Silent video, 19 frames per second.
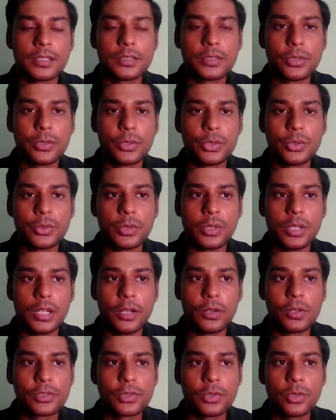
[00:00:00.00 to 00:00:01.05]
So
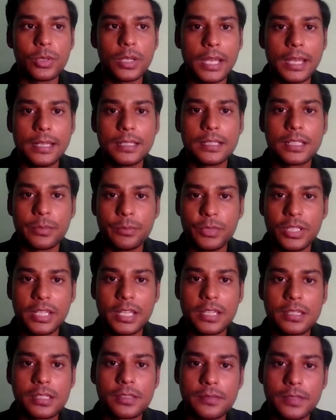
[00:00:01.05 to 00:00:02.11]
I also handle
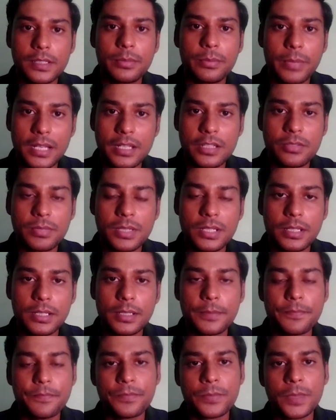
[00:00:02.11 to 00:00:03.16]
communications with management.
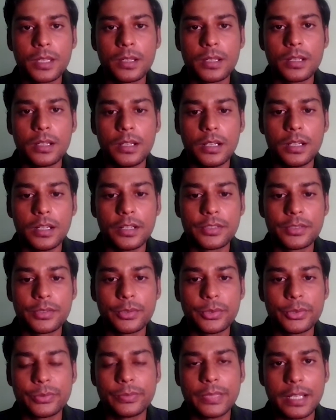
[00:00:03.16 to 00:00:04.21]

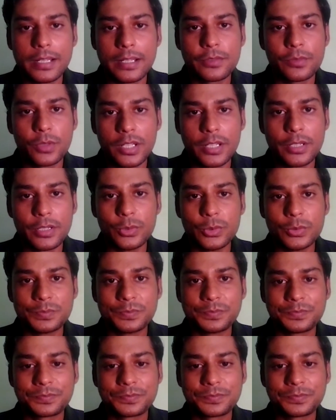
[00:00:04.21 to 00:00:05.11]
So that is what I do.